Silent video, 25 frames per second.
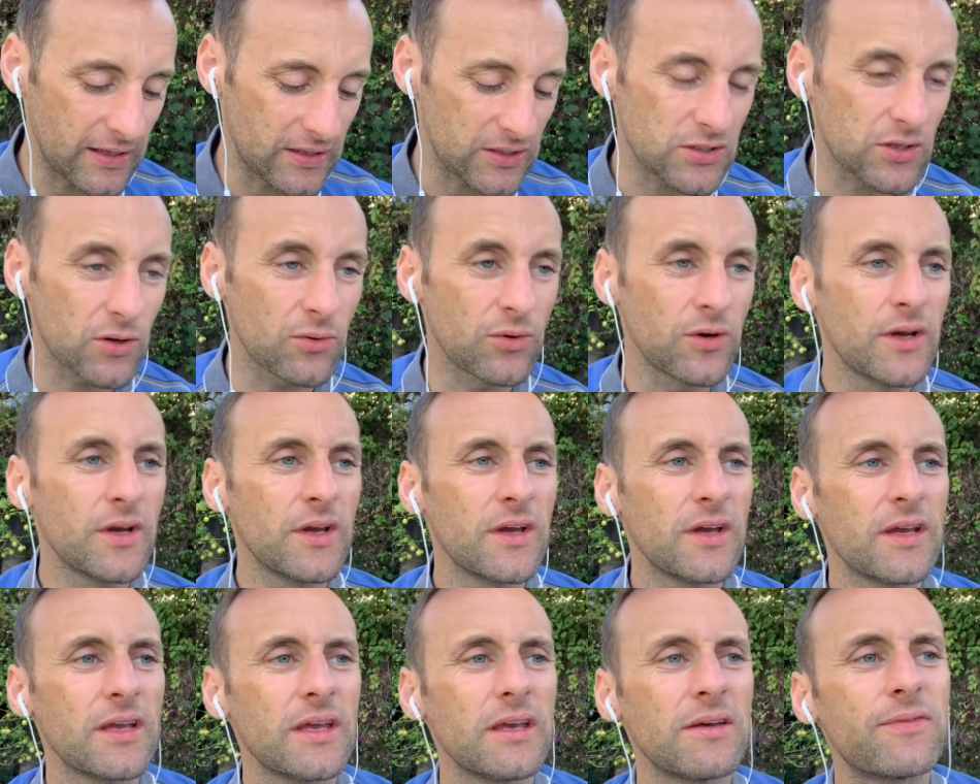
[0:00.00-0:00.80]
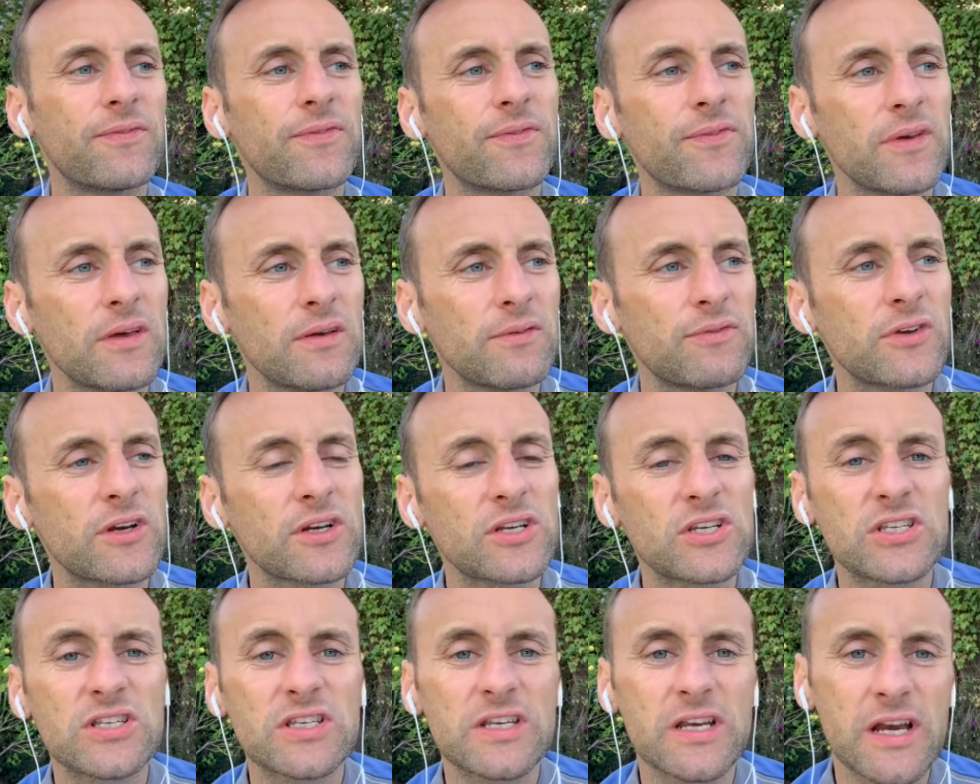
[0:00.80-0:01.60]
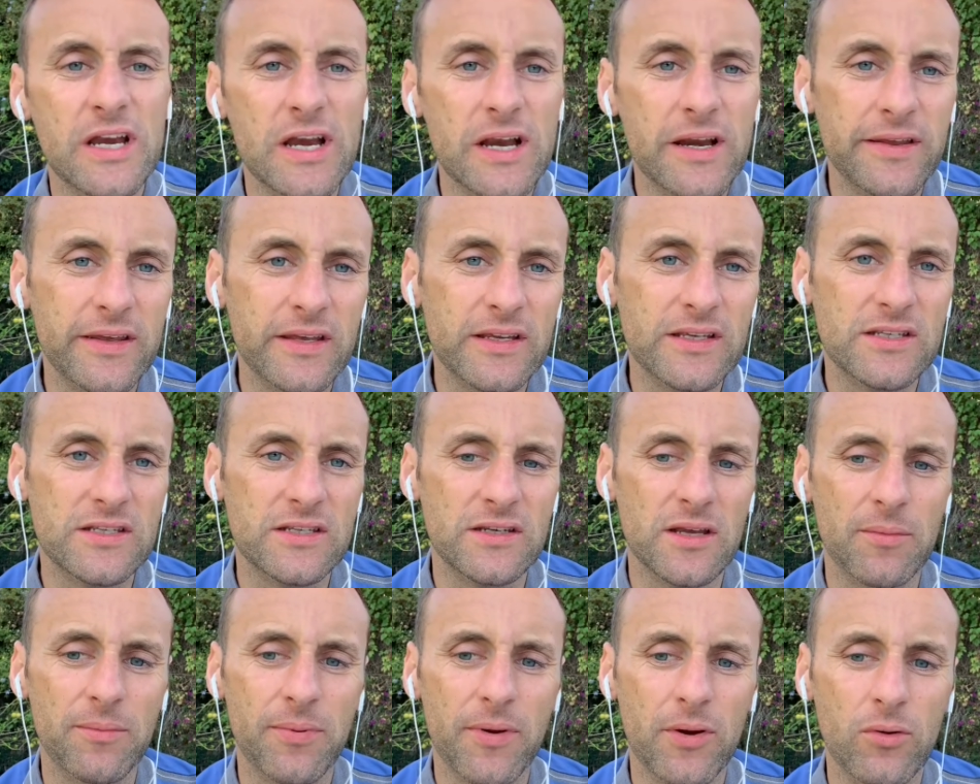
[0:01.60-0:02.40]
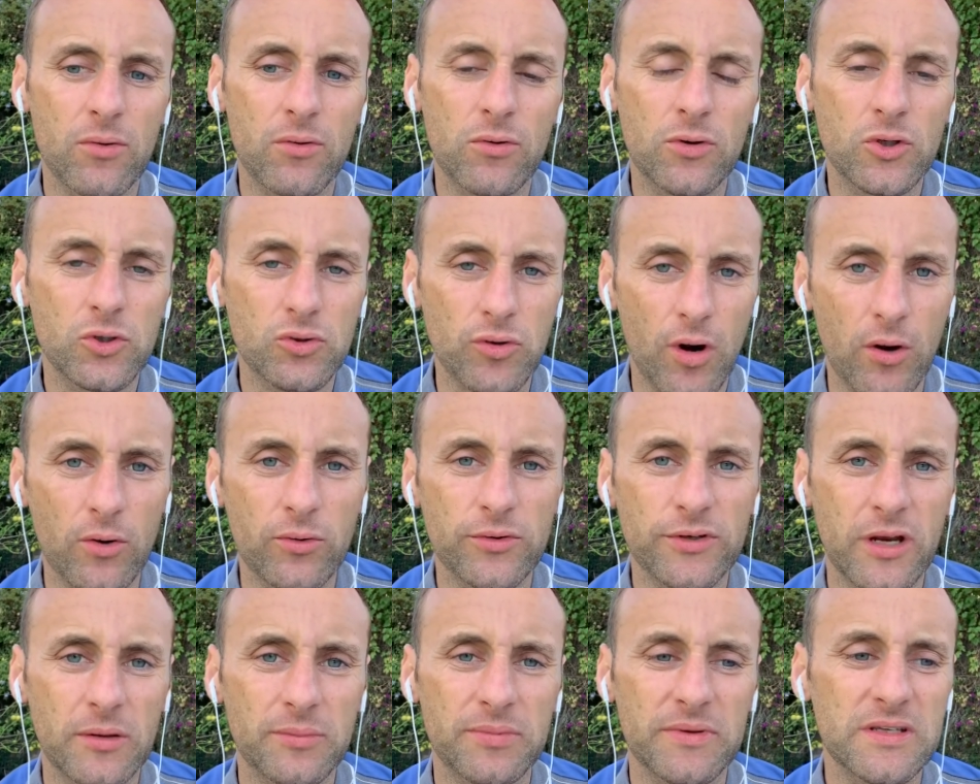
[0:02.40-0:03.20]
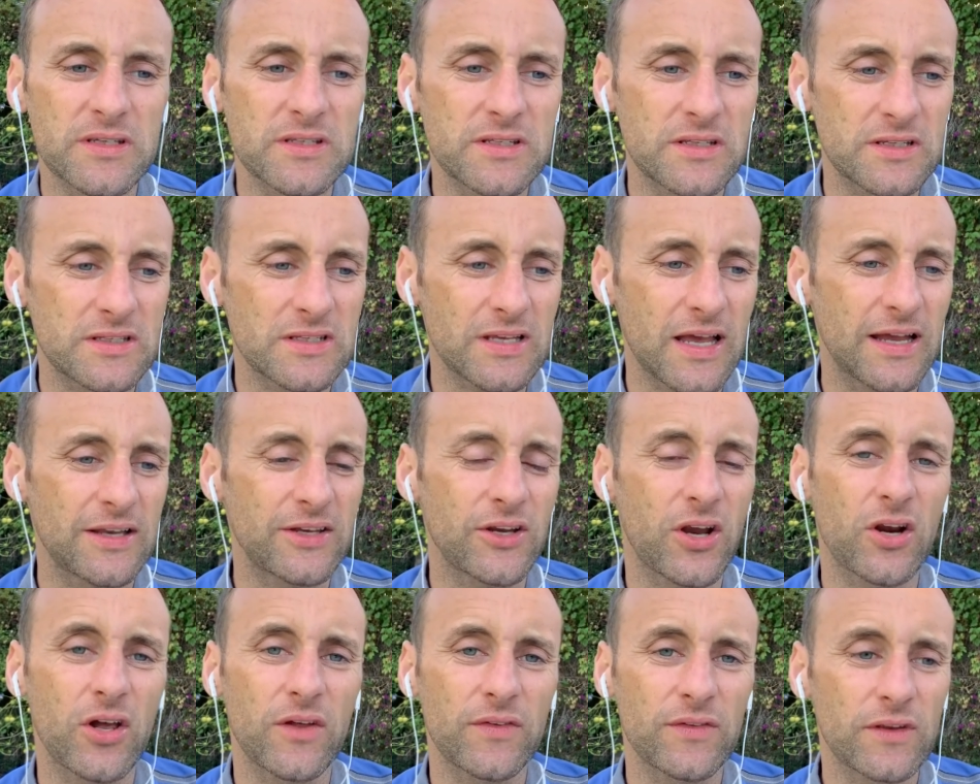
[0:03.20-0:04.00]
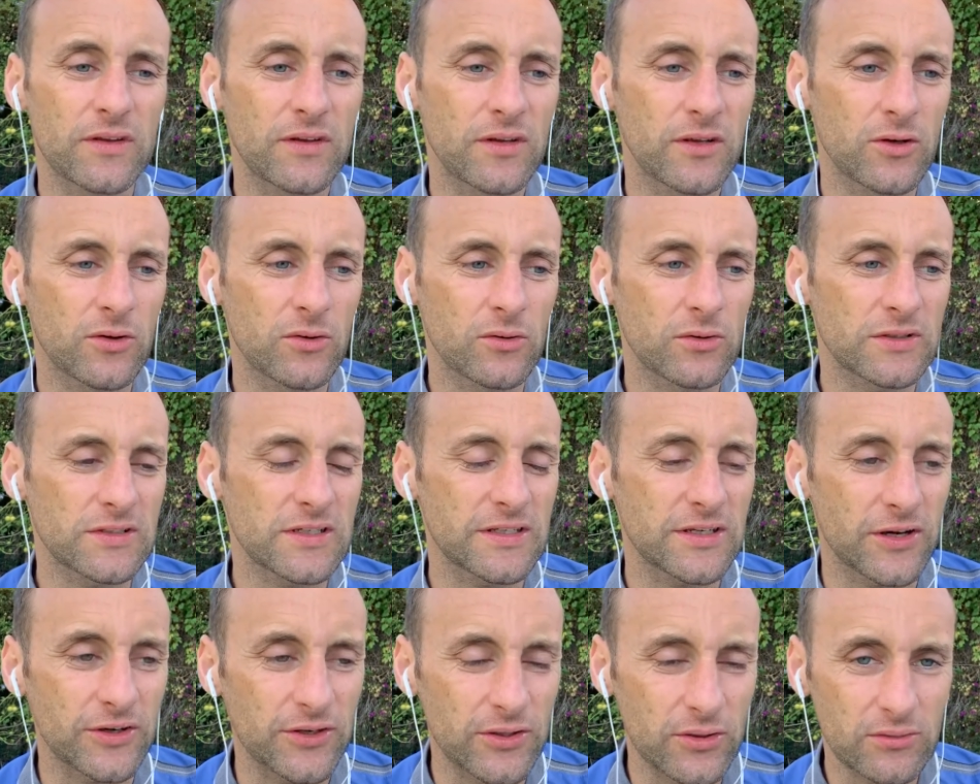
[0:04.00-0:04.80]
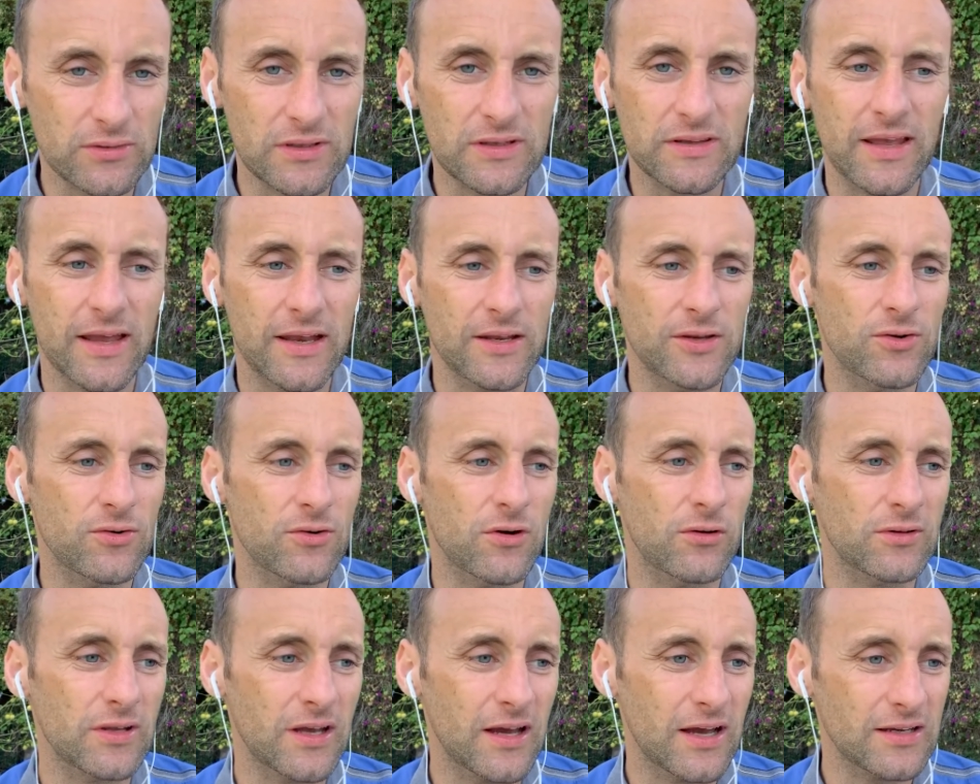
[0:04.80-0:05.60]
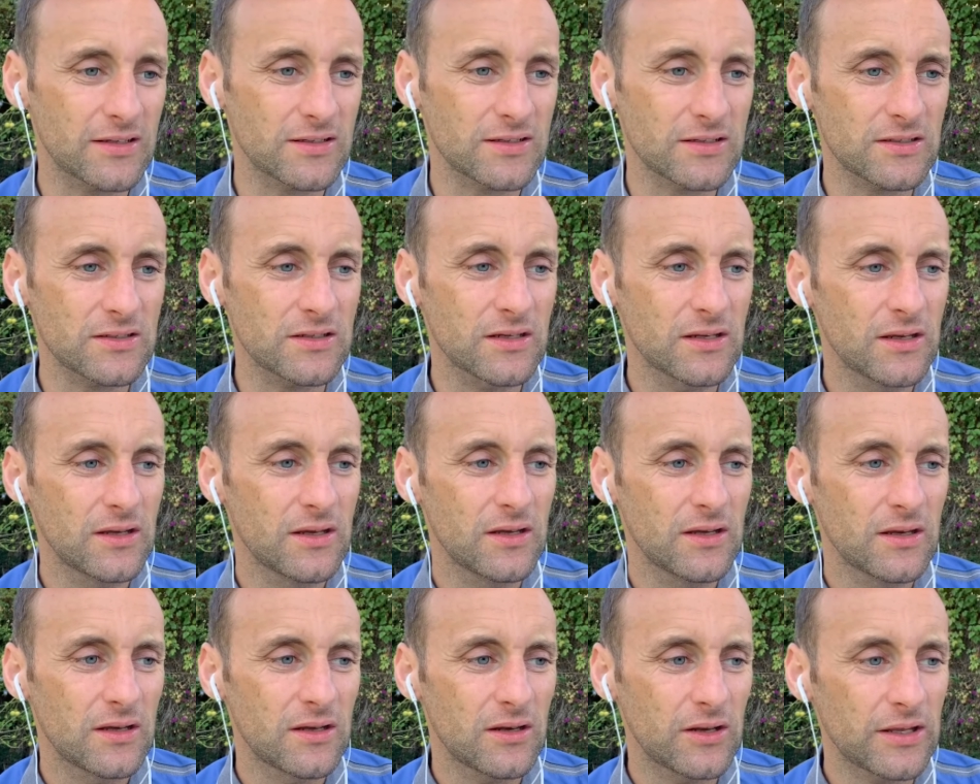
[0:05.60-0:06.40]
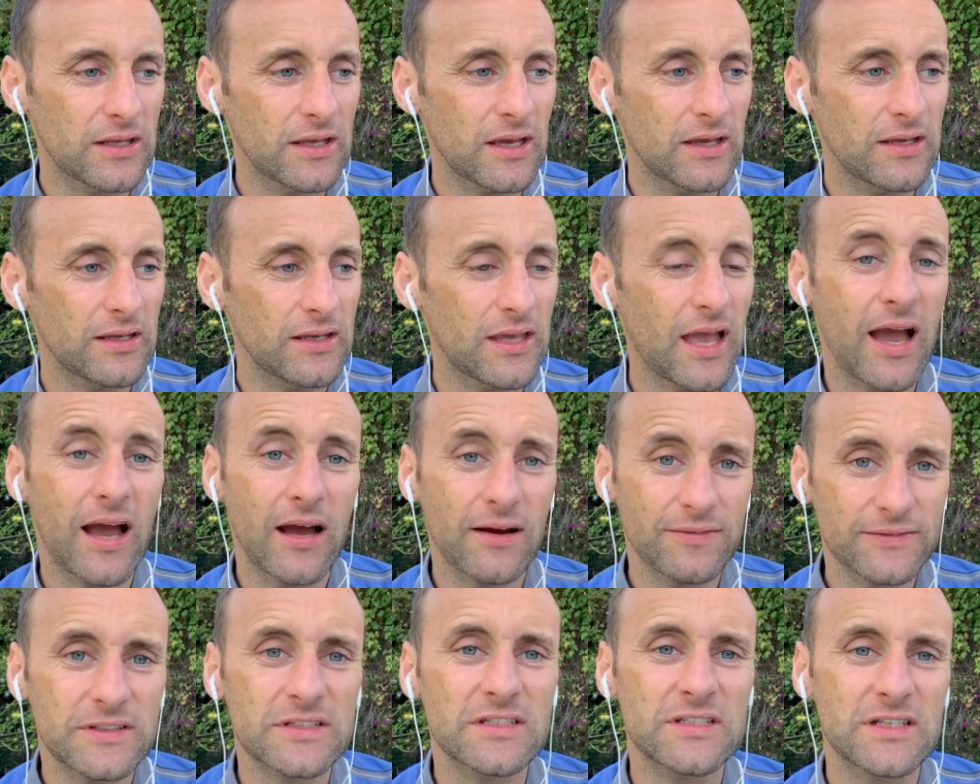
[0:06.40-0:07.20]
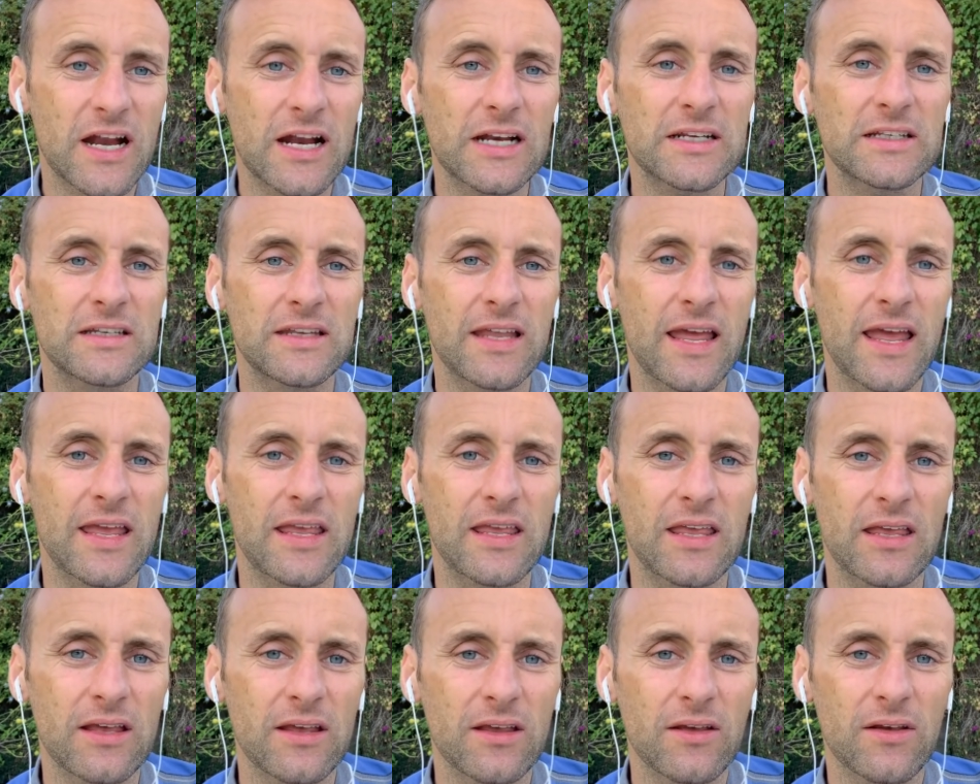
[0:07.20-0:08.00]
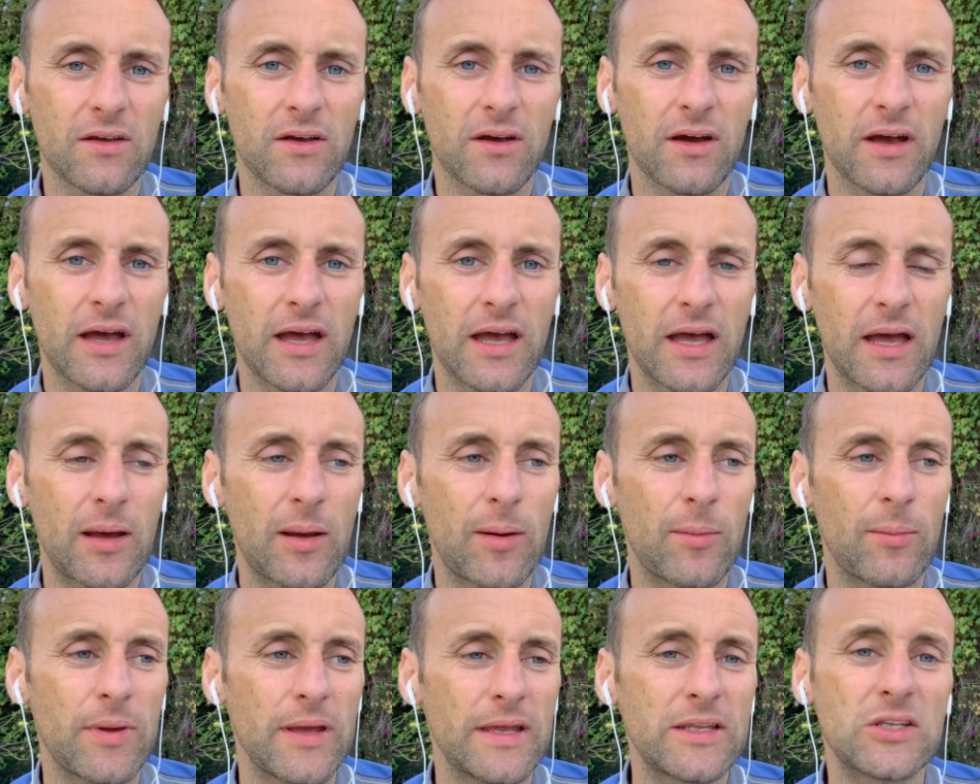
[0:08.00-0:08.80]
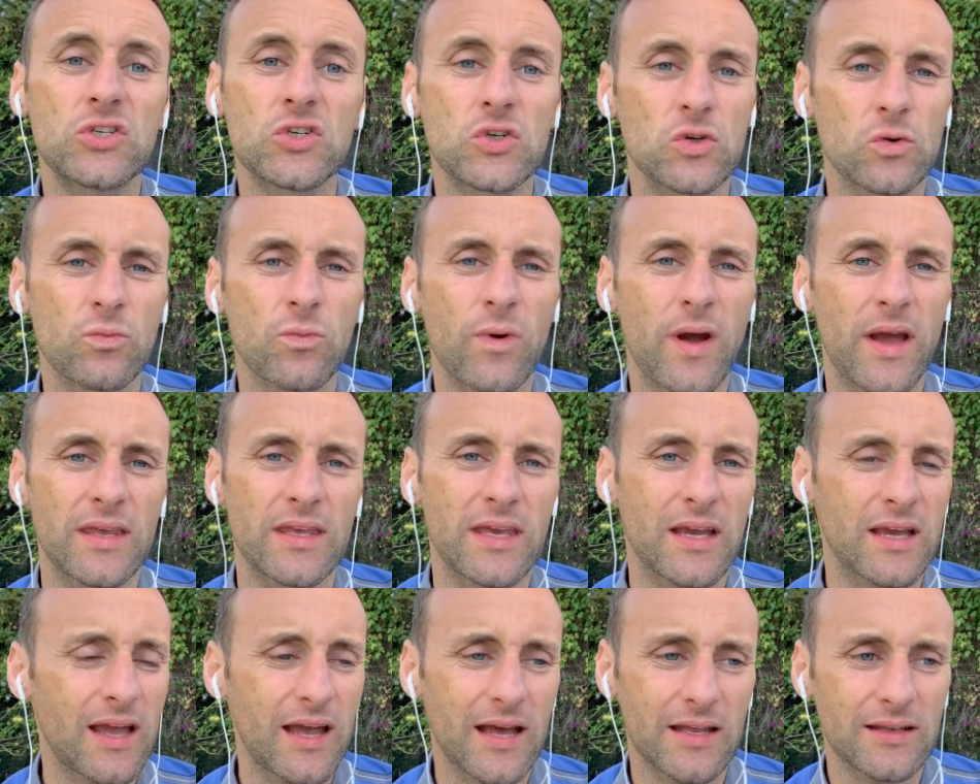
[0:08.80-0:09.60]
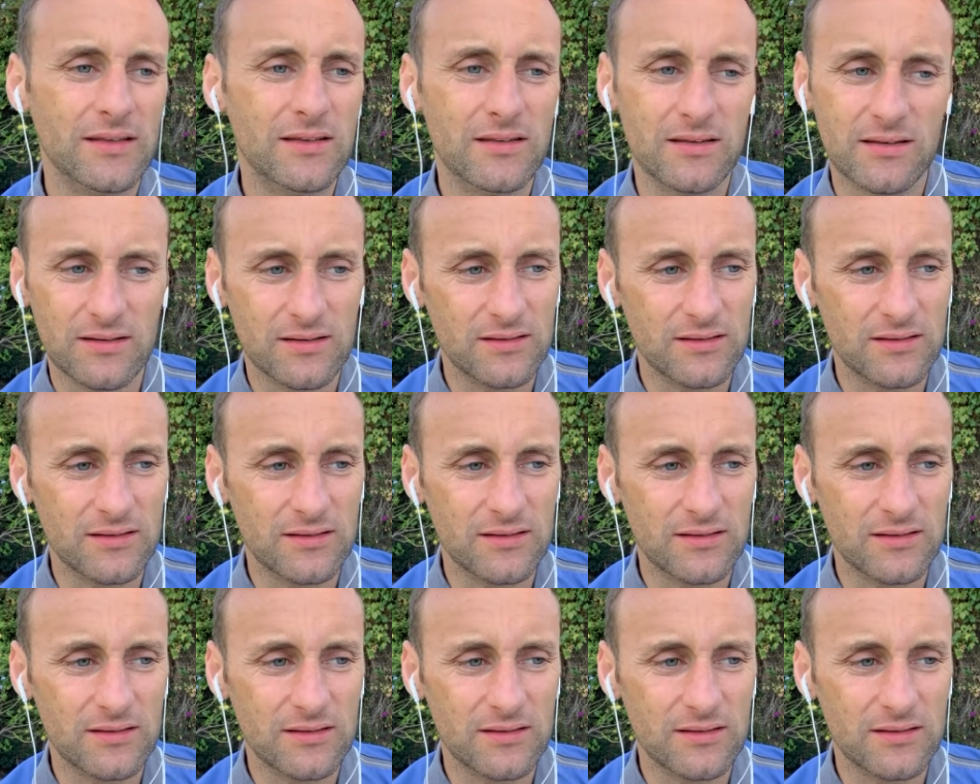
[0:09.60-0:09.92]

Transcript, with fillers: So if you're serious about growing your business and you're on the tools and you're doing the 10 euro tasks, like, you have to start today. In some way, you can't